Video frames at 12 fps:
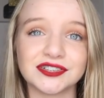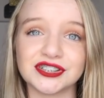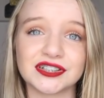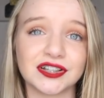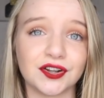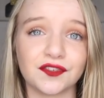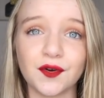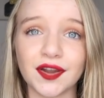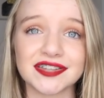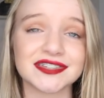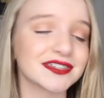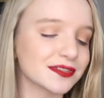just clear phone
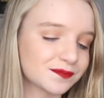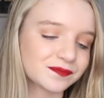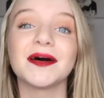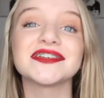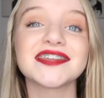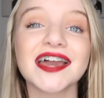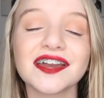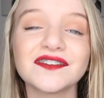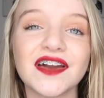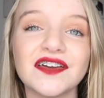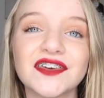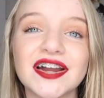cases. My
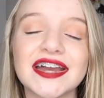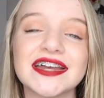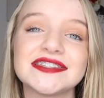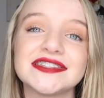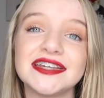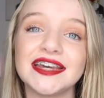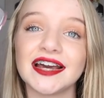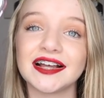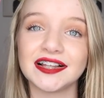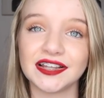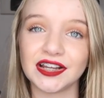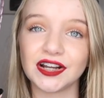second favorite is the
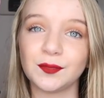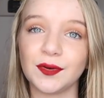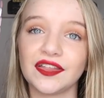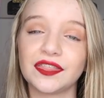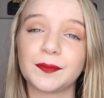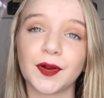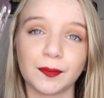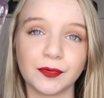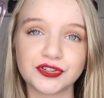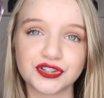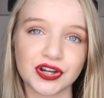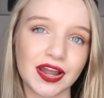clear with
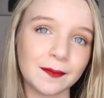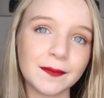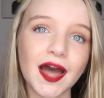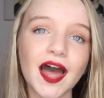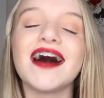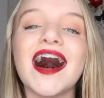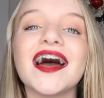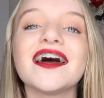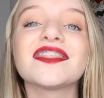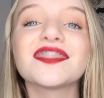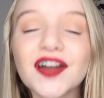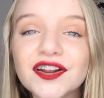purple trim.
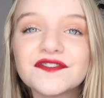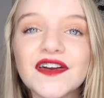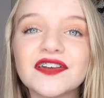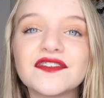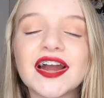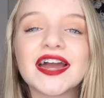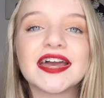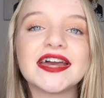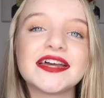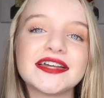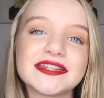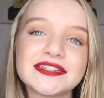My third favorite
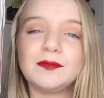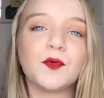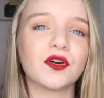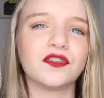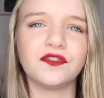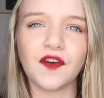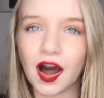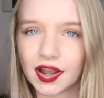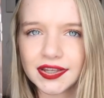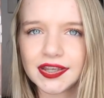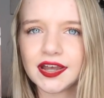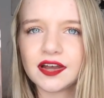is the more
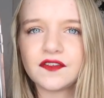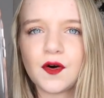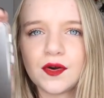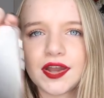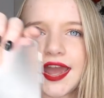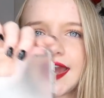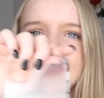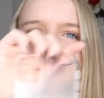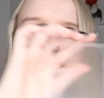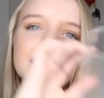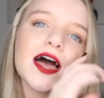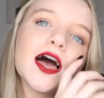foggy phone
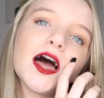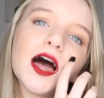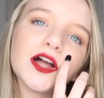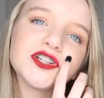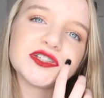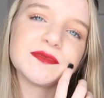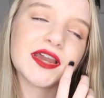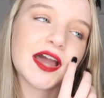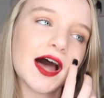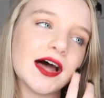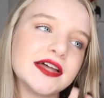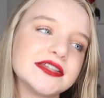case just
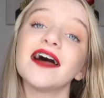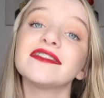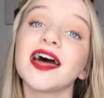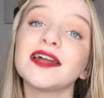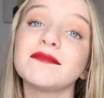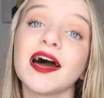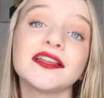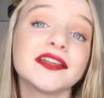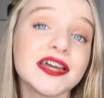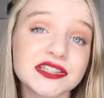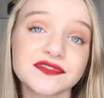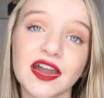because, and then my
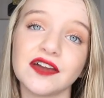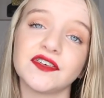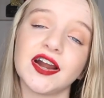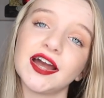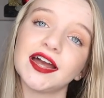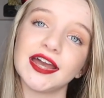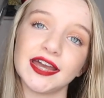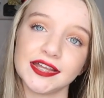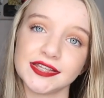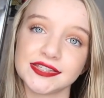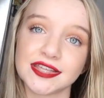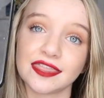least favorite
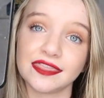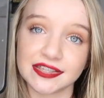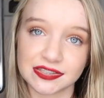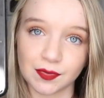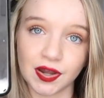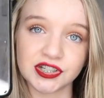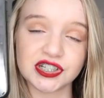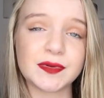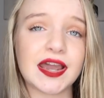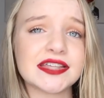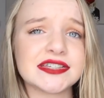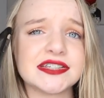is this one, just
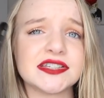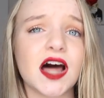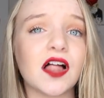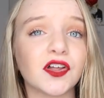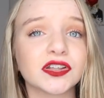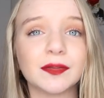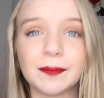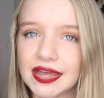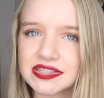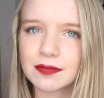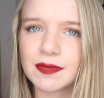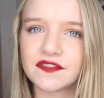because it does not look the
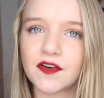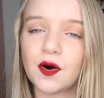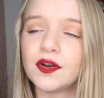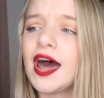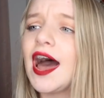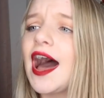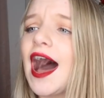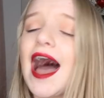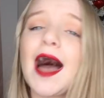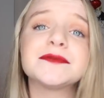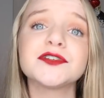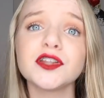best on my phone.
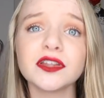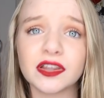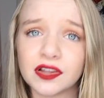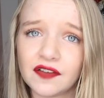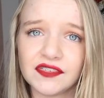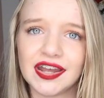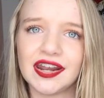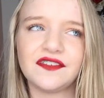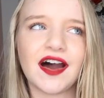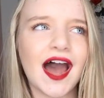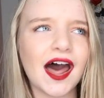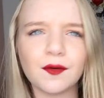I absolutely love it, and
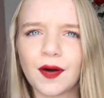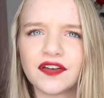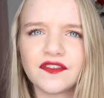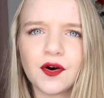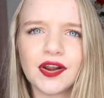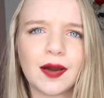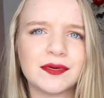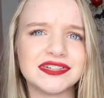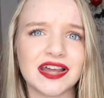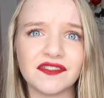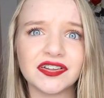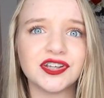if I had a white phone, I
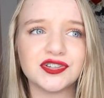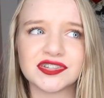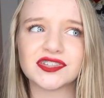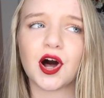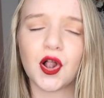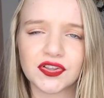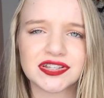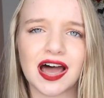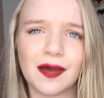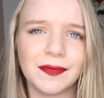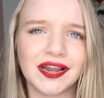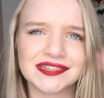would definitely use this all the
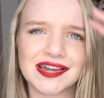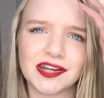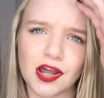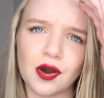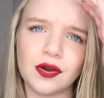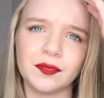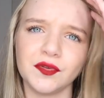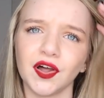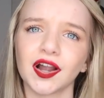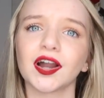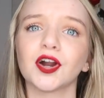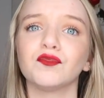time because I know it will
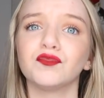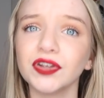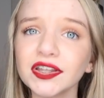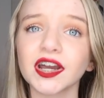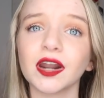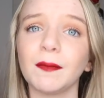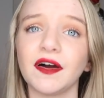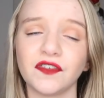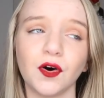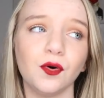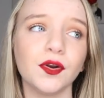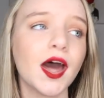look really good on my
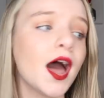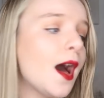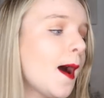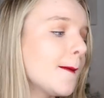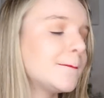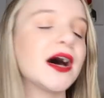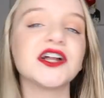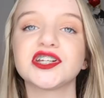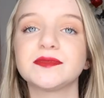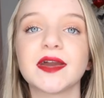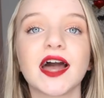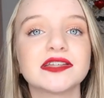phone but
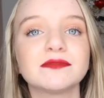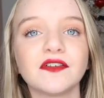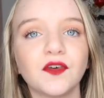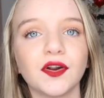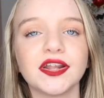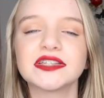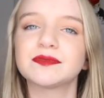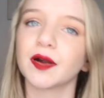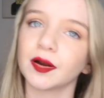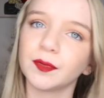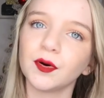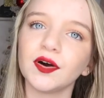just because my phone is
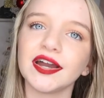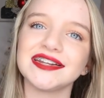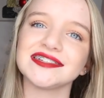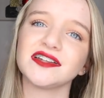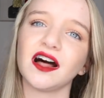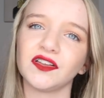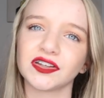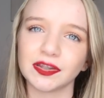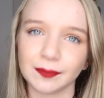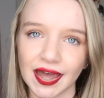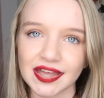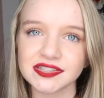purple, it does not look
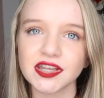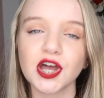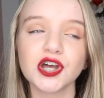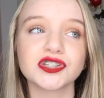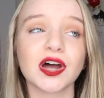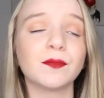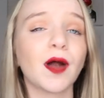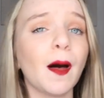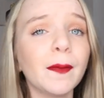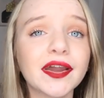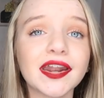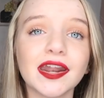the best. So I'm
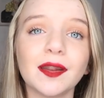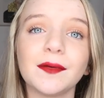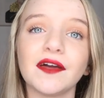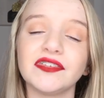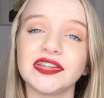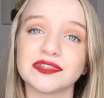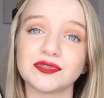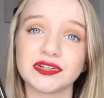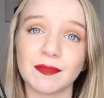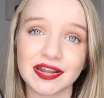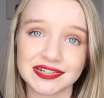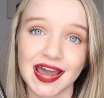probably going to end up giving this one
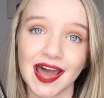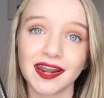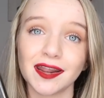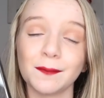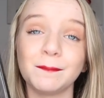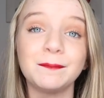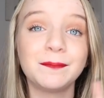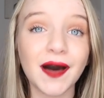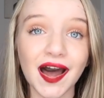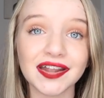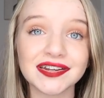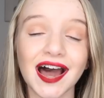to my dad,
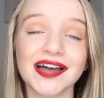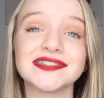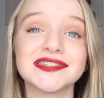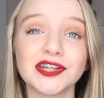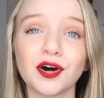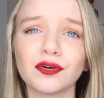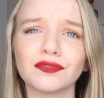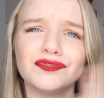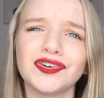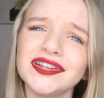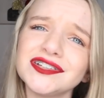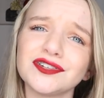but I still
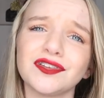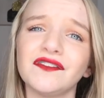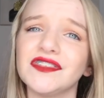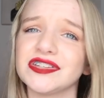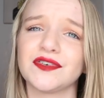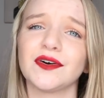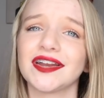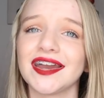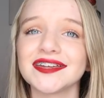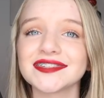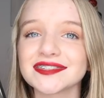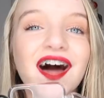really do love this phone
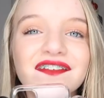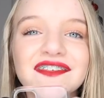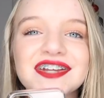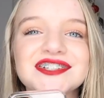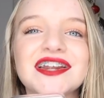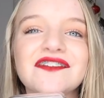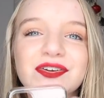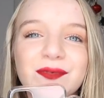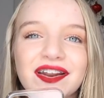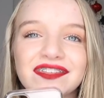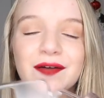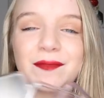case. Love each and every
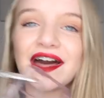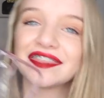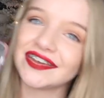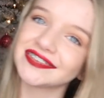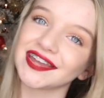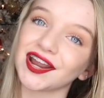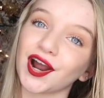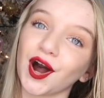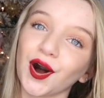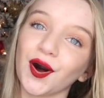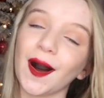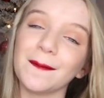one of them. I think they're
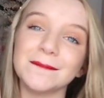all